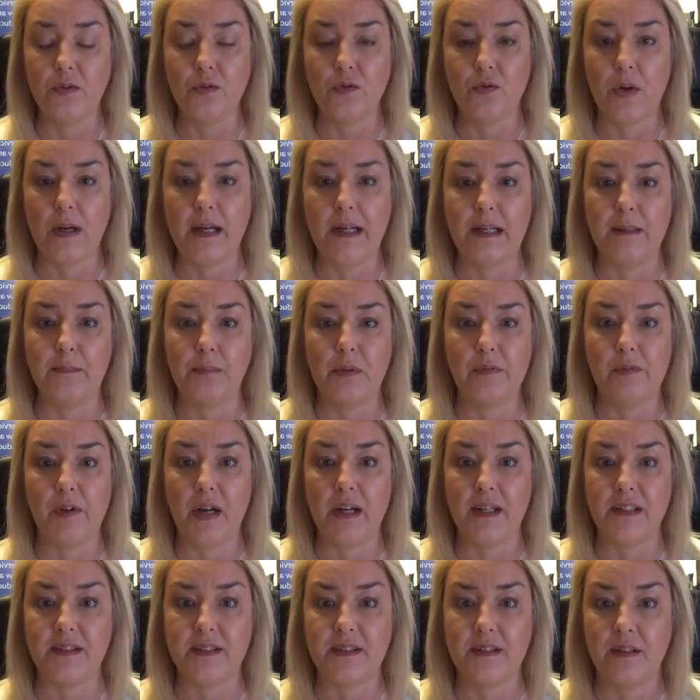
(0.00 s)
training
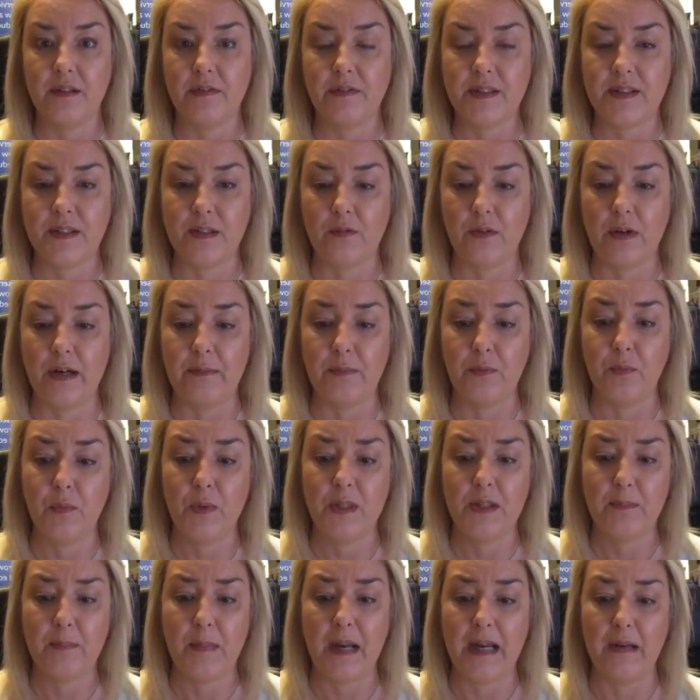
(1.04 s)
provider service agreement
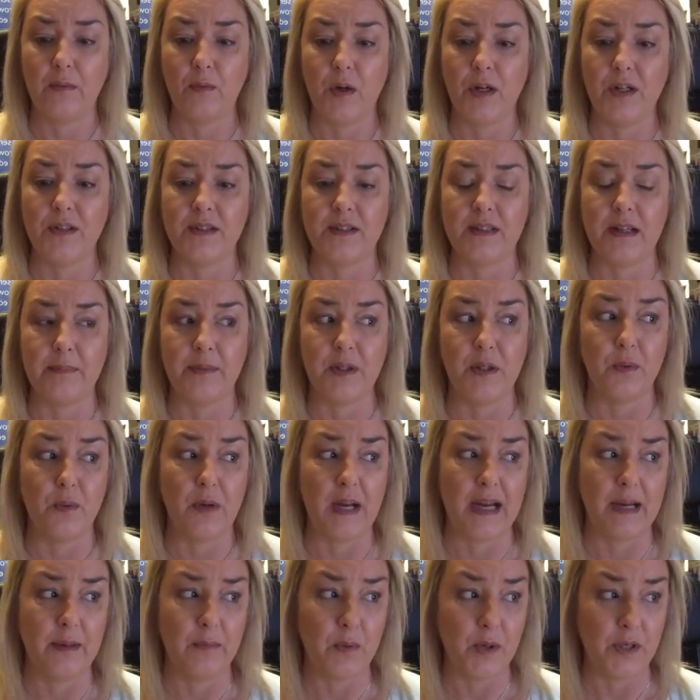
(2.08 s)
with Main Roads
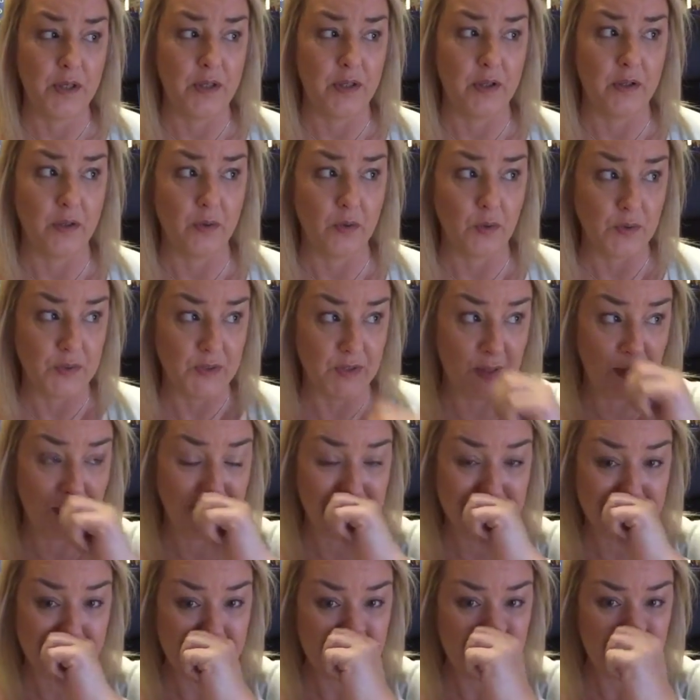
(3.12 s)
WA, what you can also
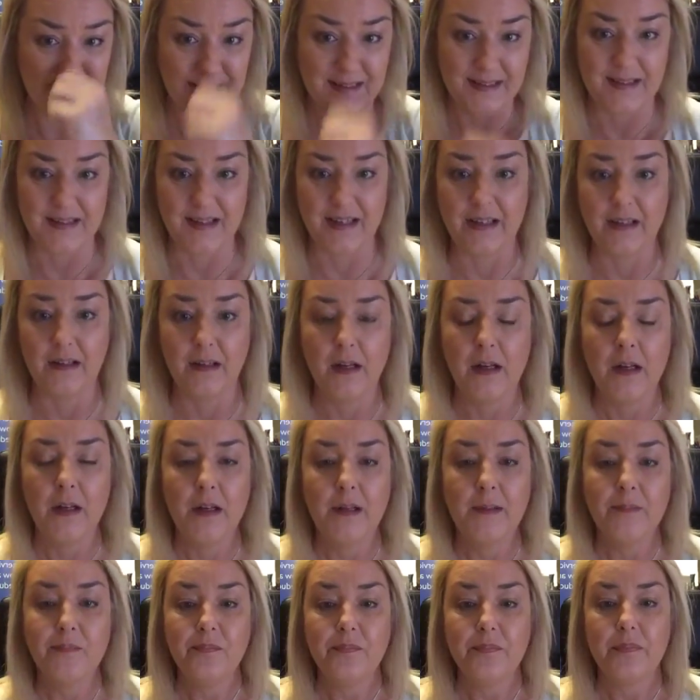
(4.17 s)
see is that
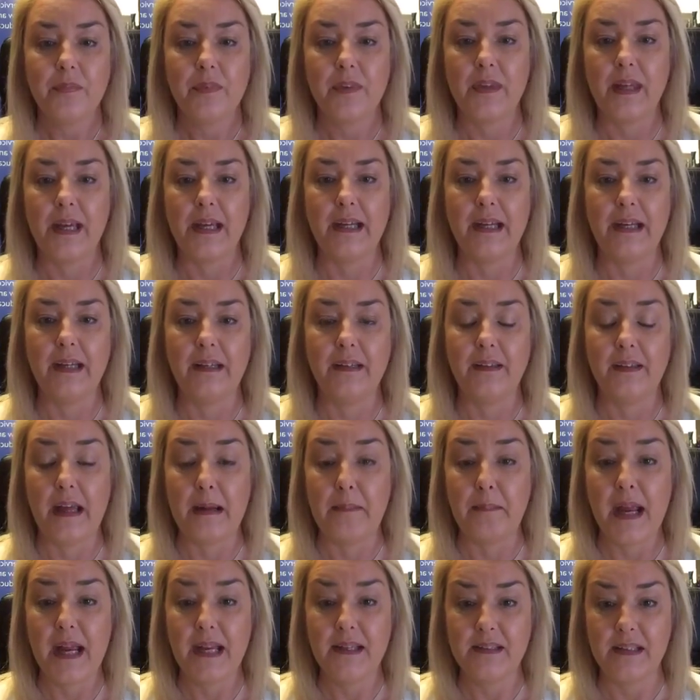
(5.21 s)
they
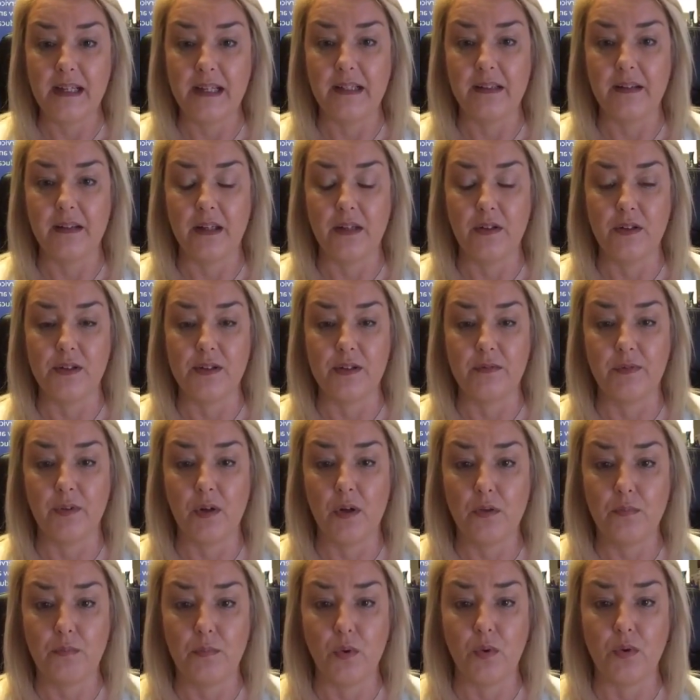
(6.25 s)
mandate the use of
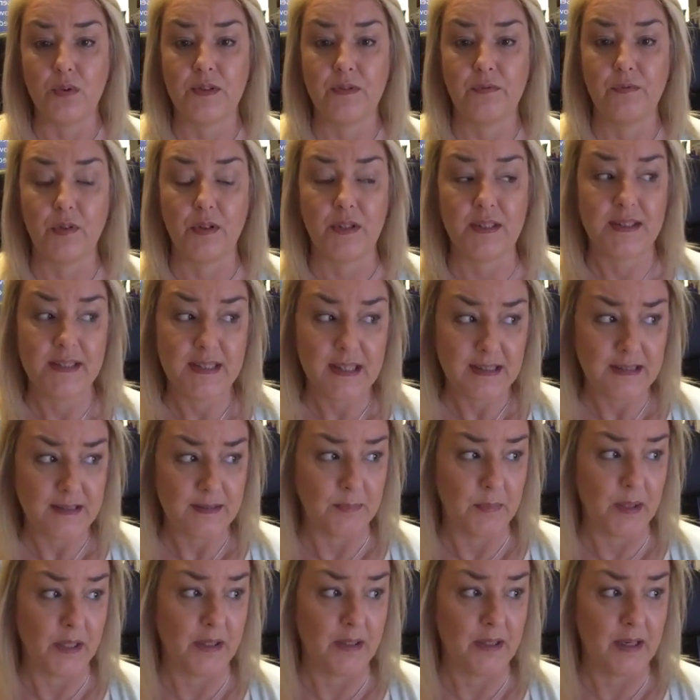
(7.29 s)
logbooks for
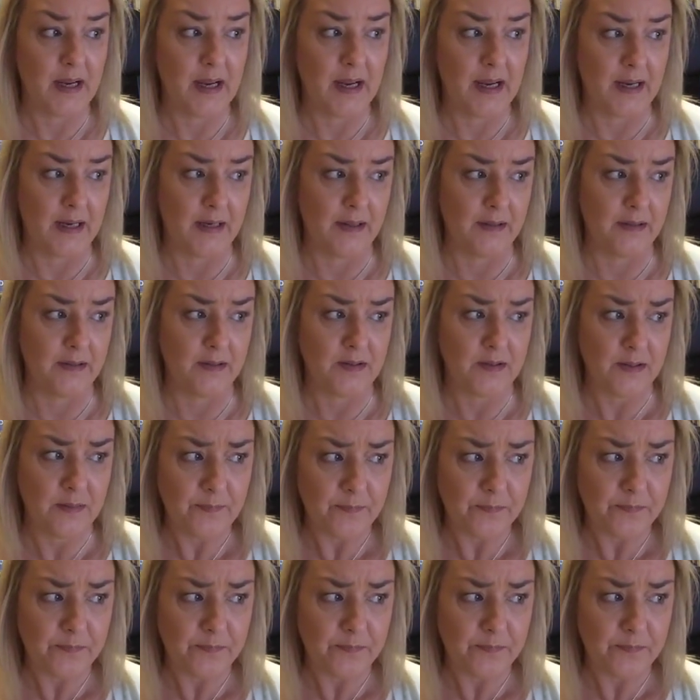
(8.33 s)
assessment, and